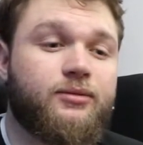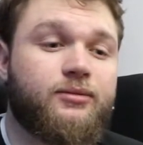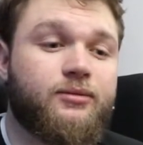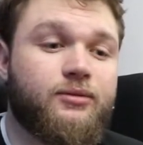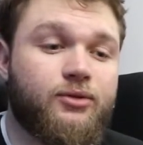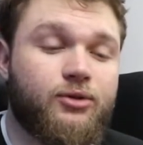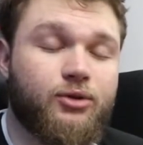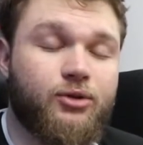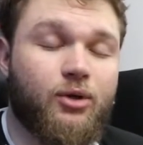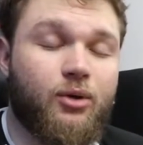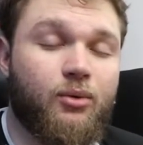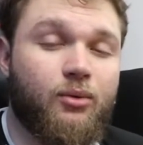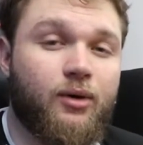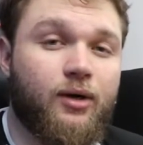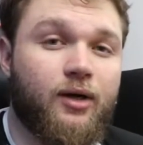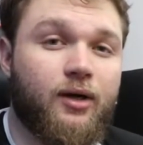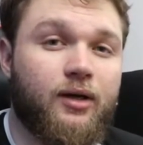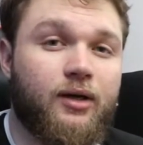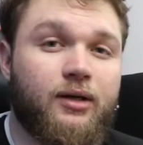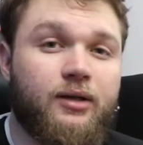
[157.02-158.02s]

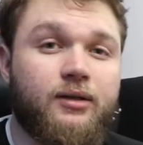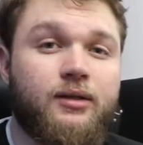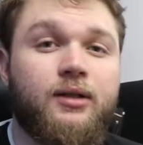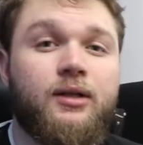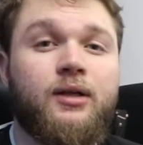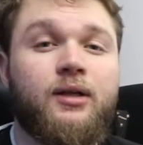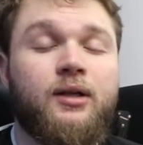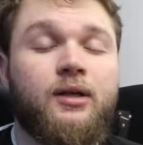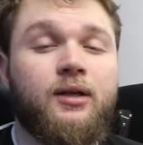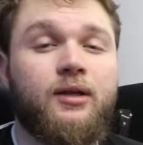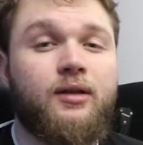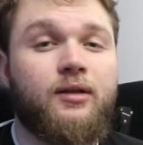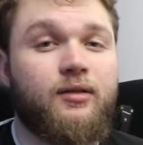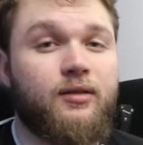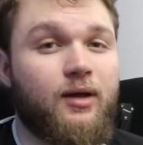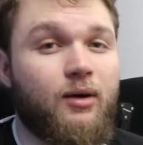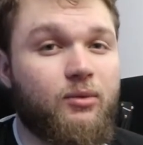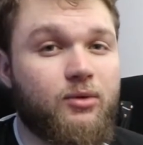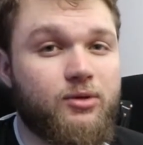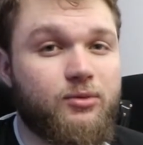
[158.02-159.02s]
So
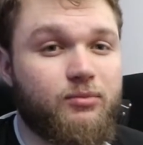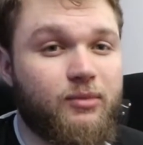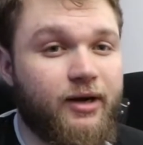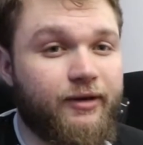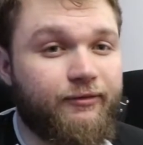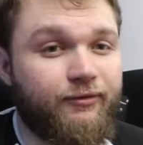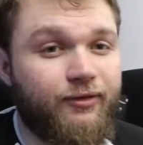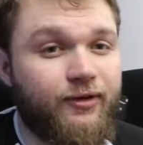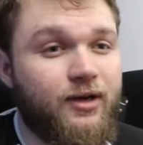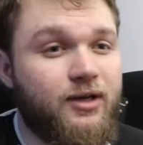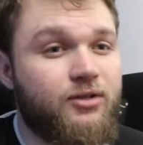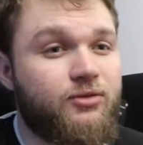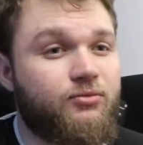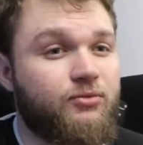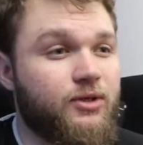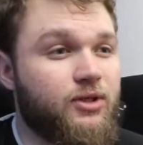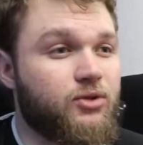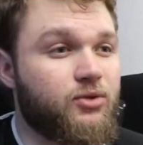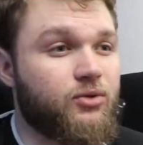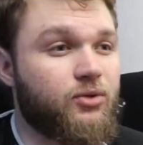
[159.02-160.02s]
that was my first
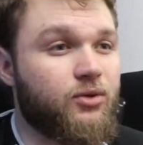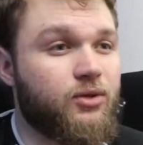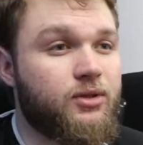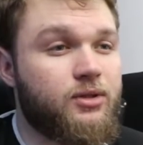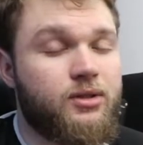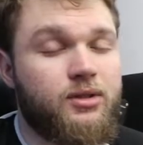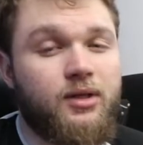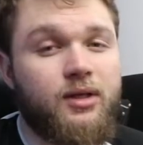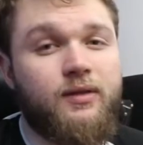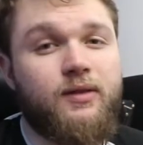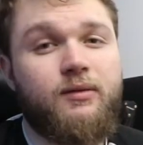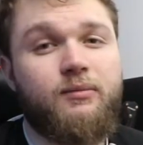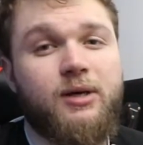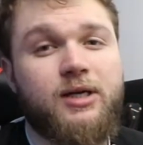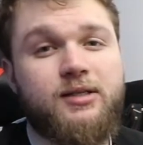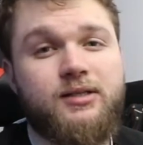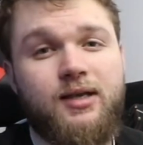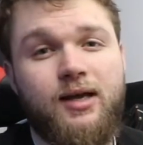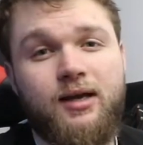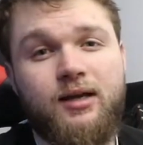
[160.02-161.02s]
resource, and then my
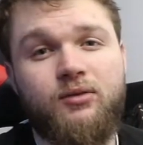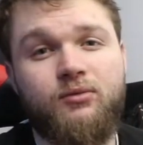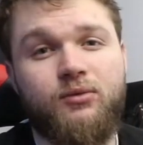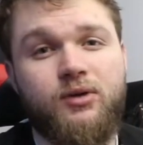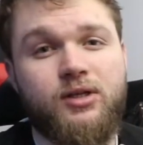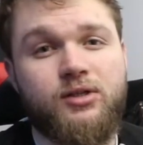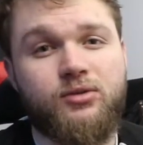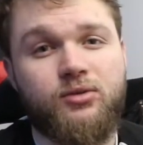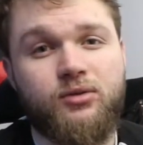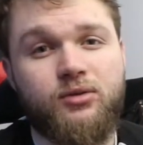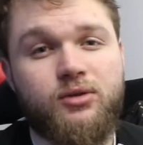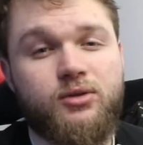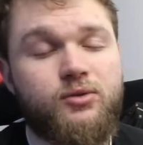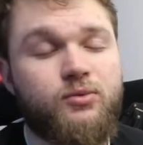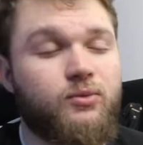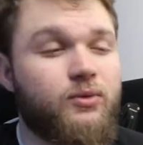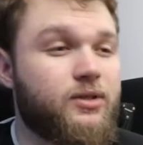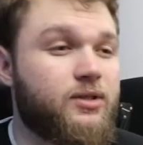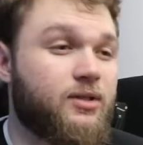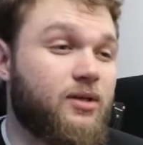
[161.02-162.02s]
second resource
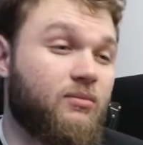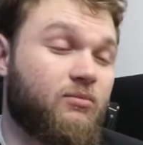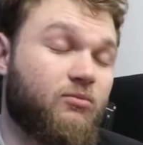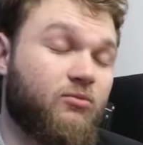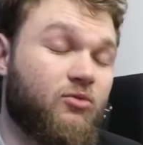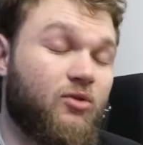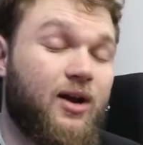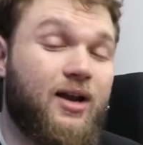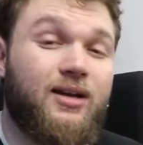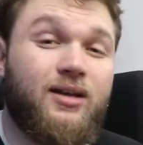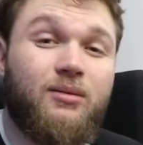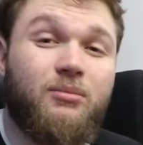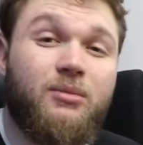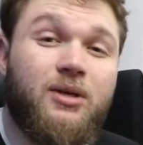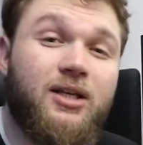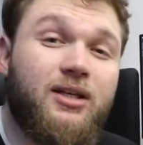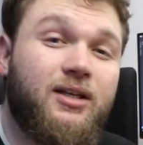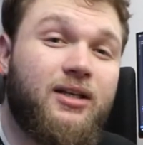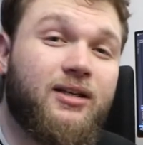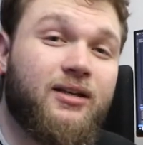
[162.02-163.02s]
was some random
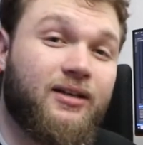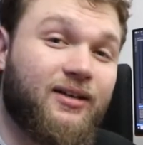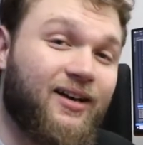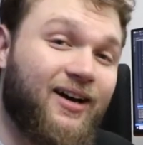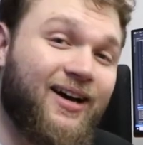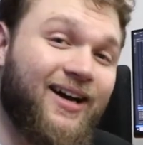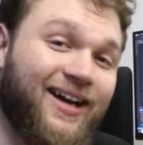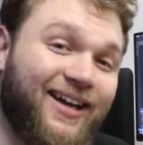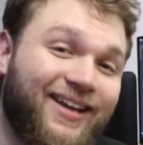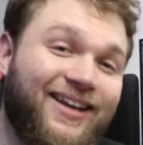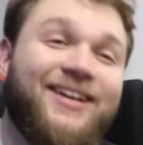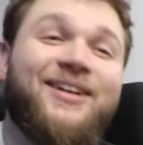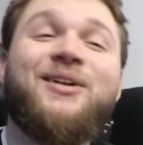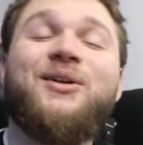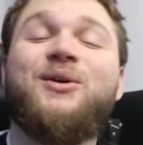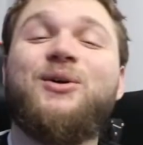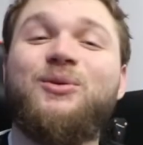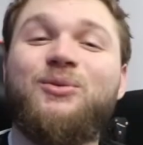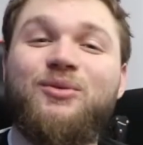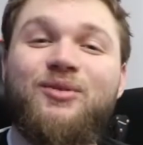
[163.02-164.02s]
Indian guy
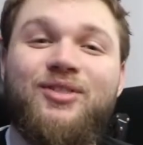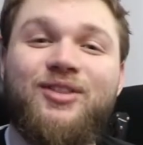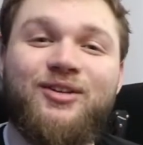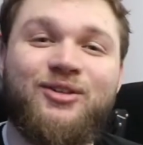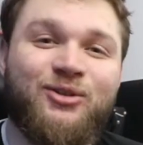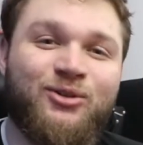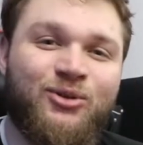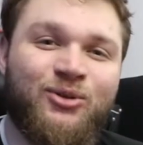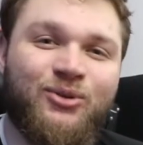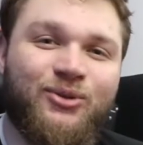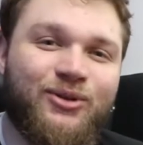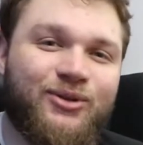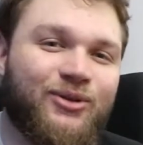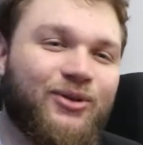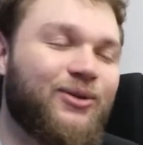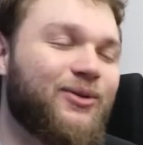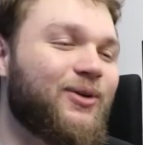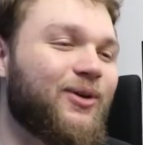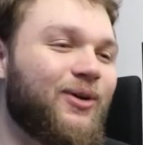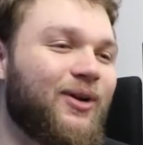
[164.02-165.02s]
with a
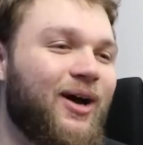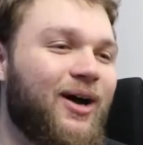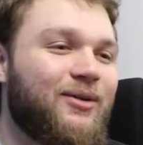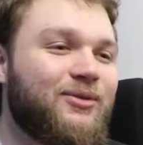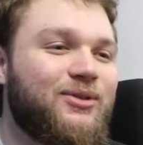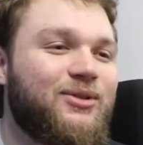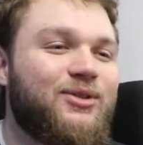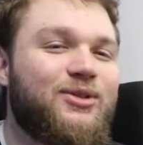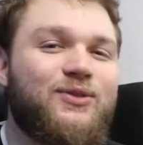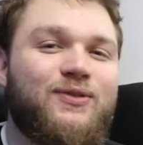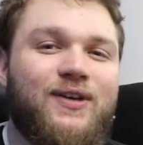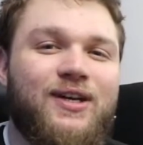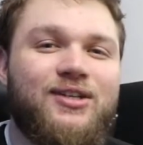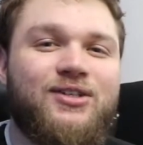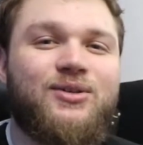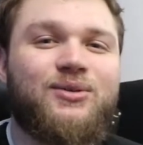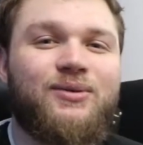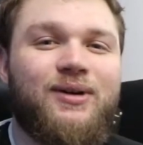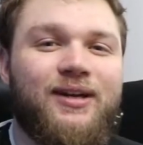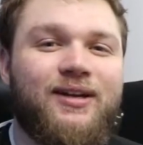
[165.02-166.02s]
tutorial on how to use
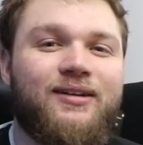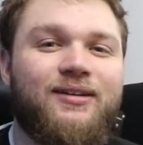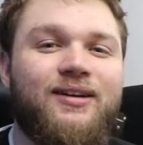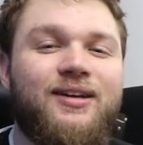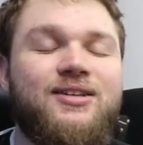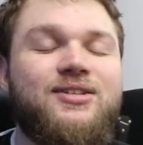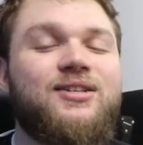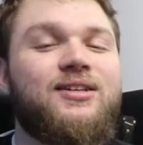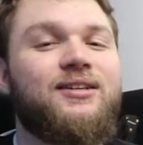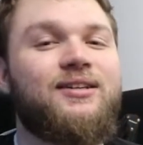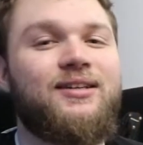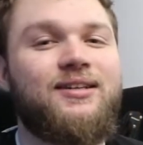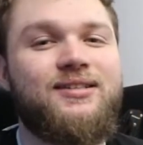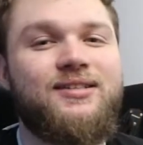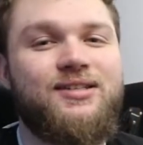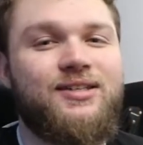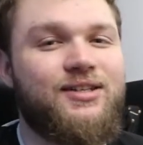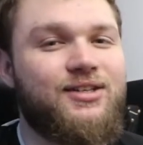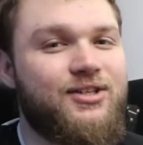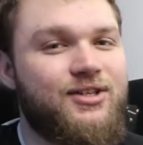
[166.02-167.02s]
facial recognition in
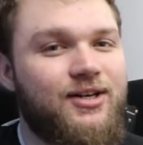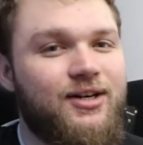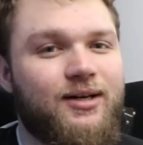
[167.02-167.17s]
C#.